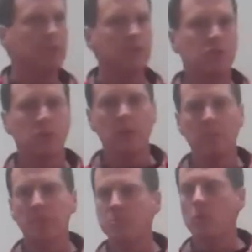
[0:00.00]

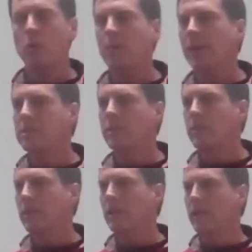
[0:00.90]
extremely small
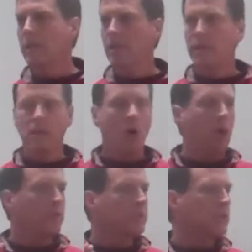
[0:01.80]
bacteria
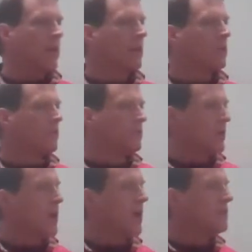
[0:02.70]
on the scale of
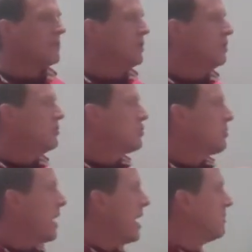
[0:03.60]
size of
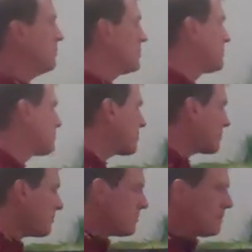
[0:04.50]
individual atoms.
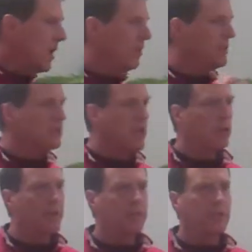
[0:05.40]
And these
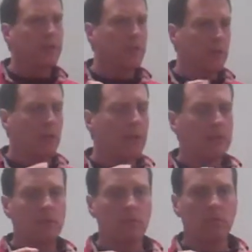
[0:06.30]
nanobacteria, they're
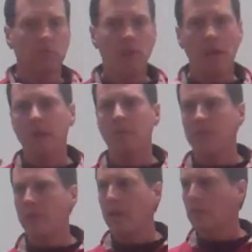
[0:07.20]
like little
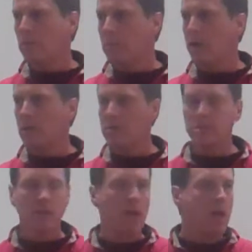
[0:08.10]
clams, they're like little
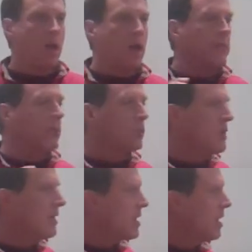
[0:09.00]
mollusks, and they
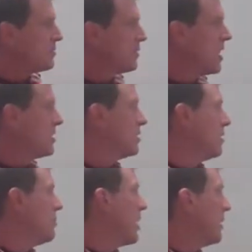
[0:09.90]
create calcification
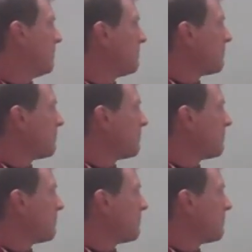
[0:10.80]
in the body.